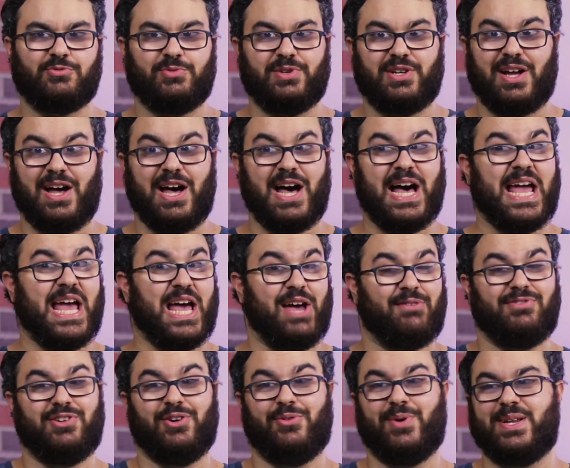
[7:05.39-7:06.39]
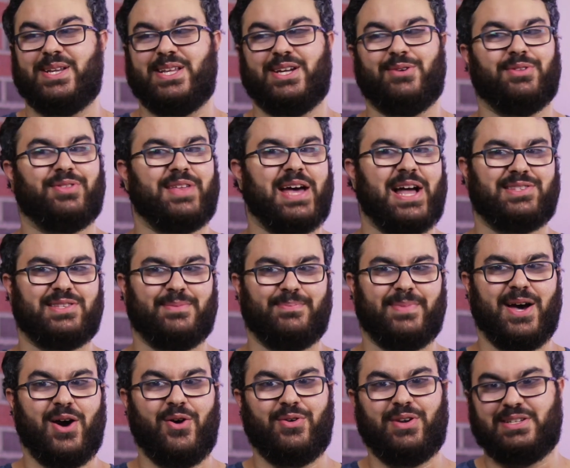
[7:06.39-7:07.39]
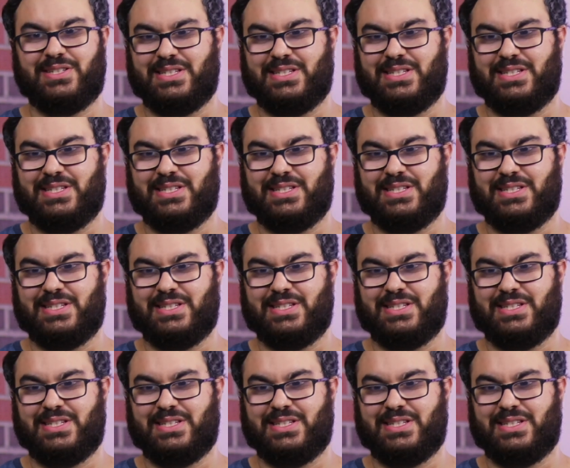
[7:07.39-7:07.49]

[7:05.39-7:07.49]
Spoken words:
which I have no idea what that's about.